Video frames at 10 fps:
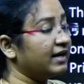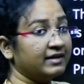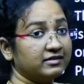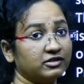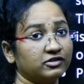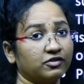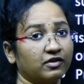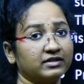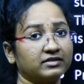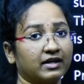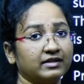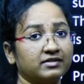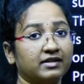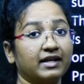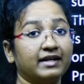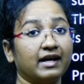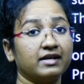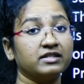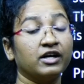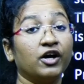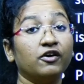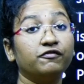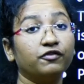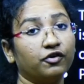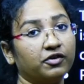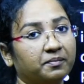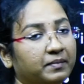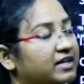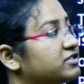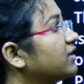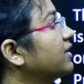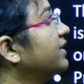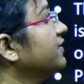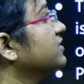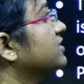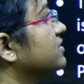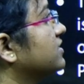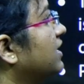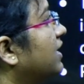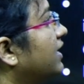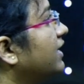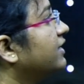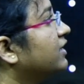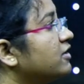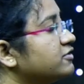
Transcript: NSSO is concerned, it has four major divisions, right?